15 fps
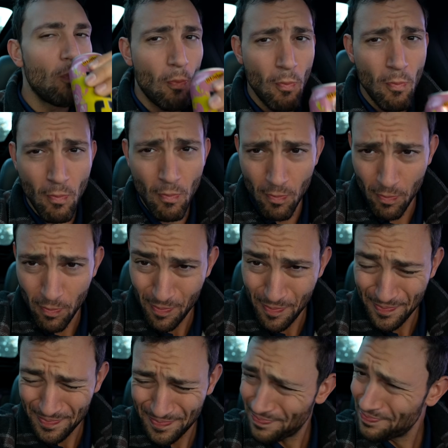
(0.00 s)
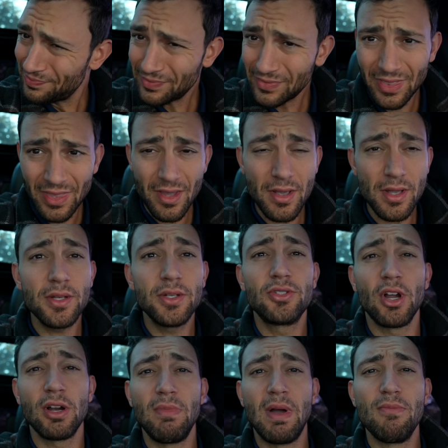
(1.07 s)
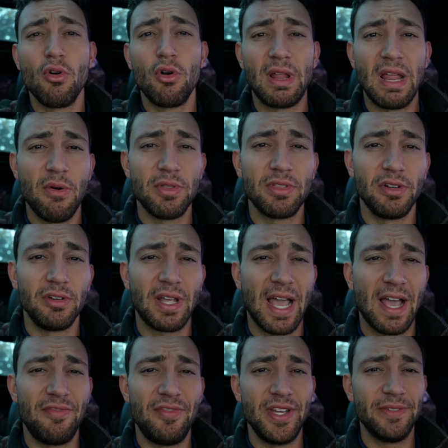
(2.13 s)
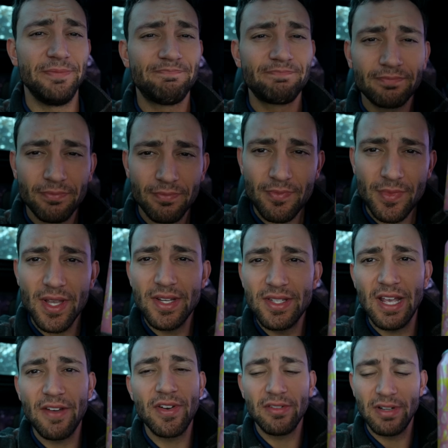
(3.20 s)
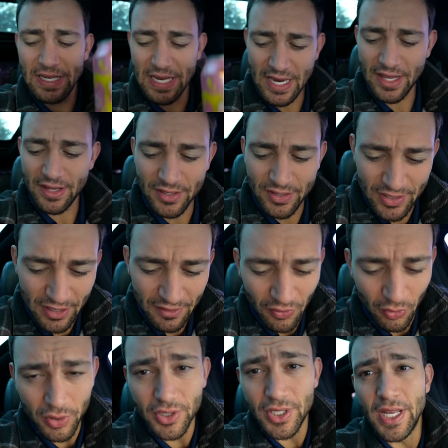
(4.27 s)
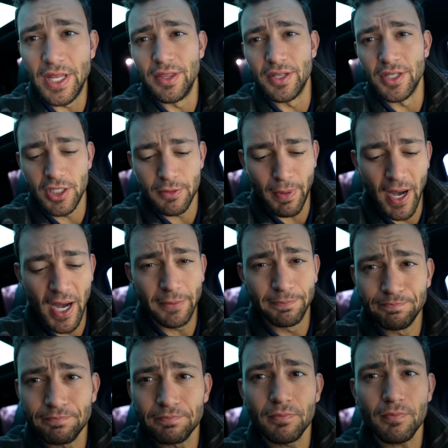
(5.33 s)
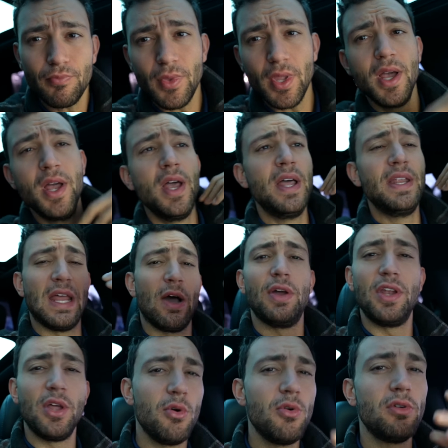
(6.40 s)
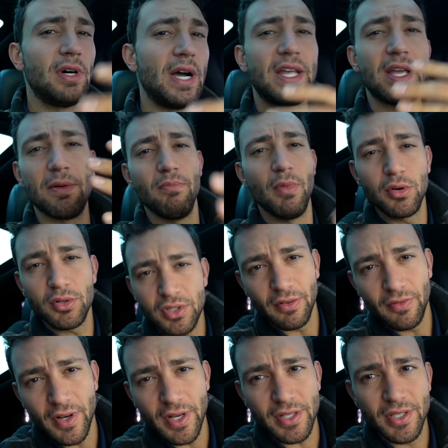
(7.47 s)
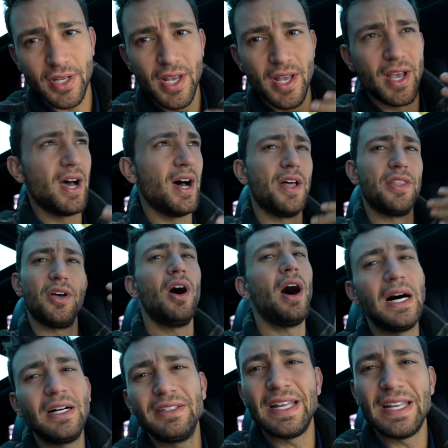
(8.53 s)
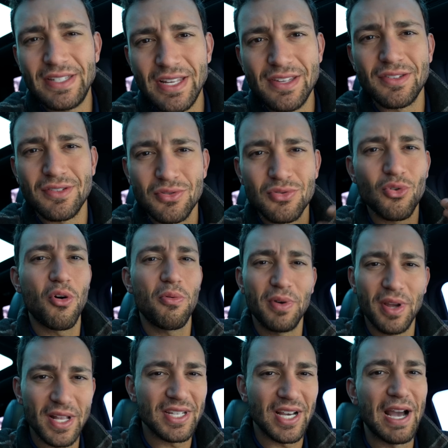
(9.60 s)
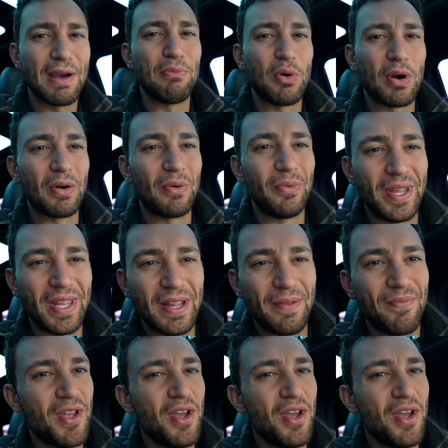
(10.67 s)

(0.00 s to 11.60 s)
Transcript: Mm. Started my morning out with a little caffeine. Definitely need it. The C4 is hitting the spot. Now, I know, like most of us, uh, the holiday season is normally a time where we